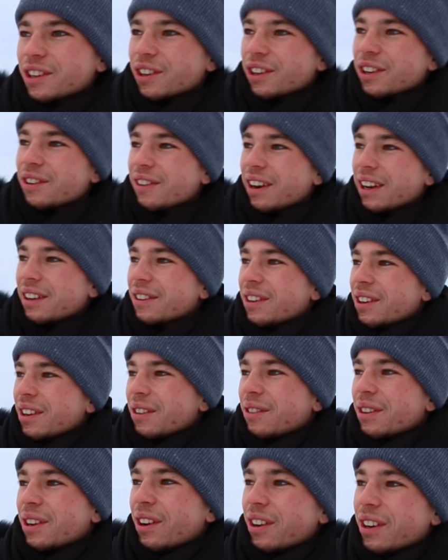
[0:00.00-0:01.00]
are going
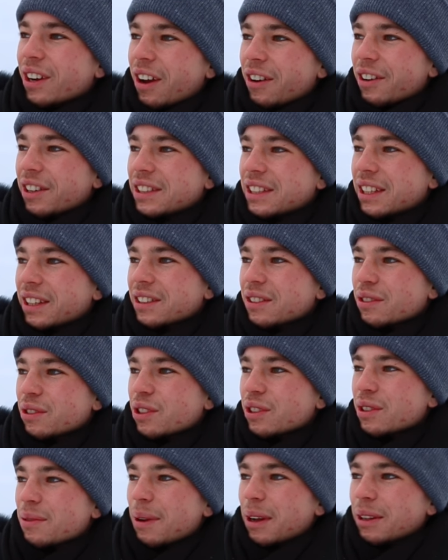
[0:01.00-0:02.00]
round. We got an RS6,
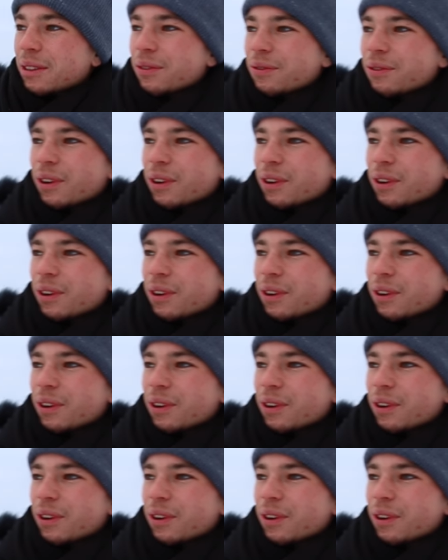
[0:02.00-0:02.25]
which is about to